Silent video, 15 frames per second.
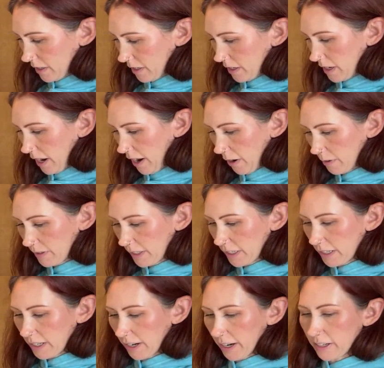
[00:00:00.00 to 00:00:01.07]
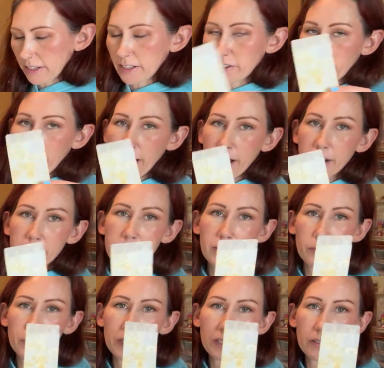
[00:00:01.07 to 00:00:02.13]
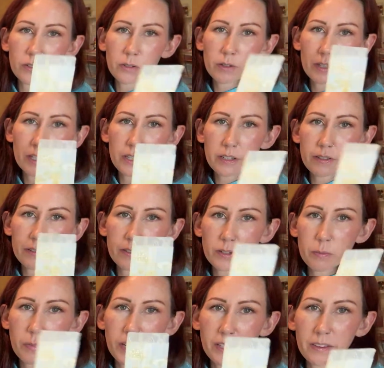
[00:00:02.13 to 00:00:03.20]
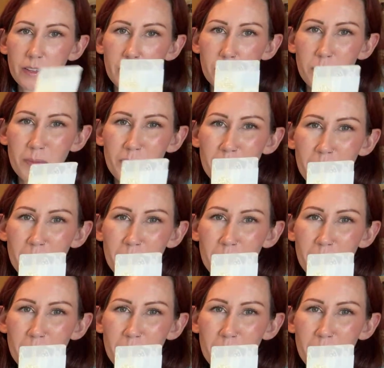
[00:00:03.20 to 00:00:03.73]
Yeah, I was thinking I could either add something to these to make them.